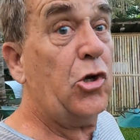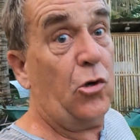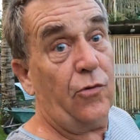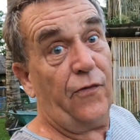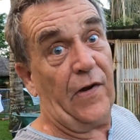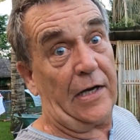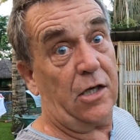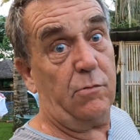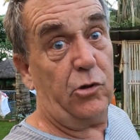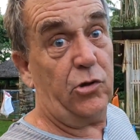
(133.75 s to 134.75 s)
You
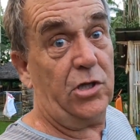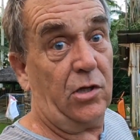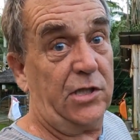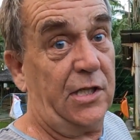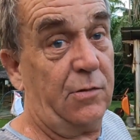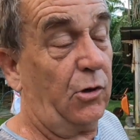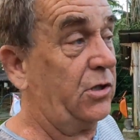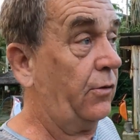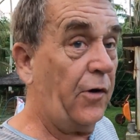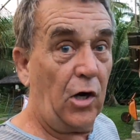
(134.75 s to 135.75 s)
fucking beauty, I said to
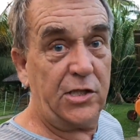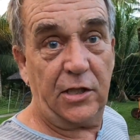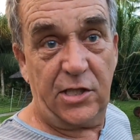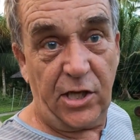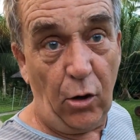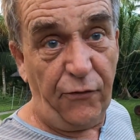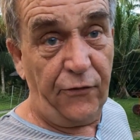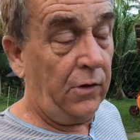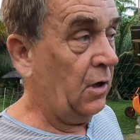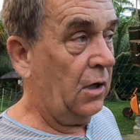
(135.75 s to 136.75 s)
myself. I said,
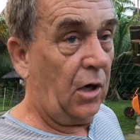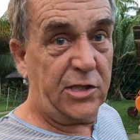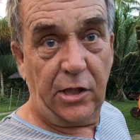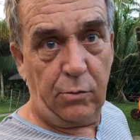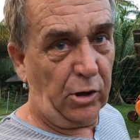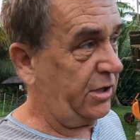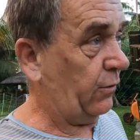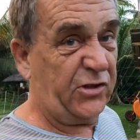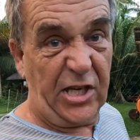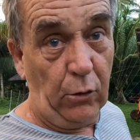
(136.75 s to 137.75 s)
self? I said to
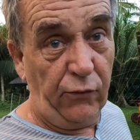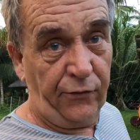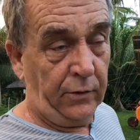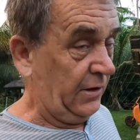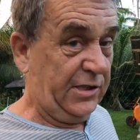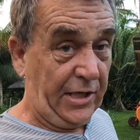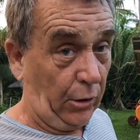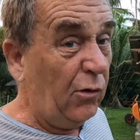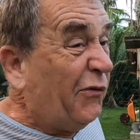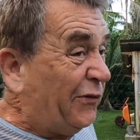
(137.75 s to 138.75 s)
myself, self?
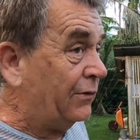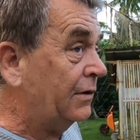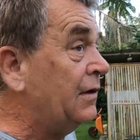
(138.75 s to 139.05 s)
Self?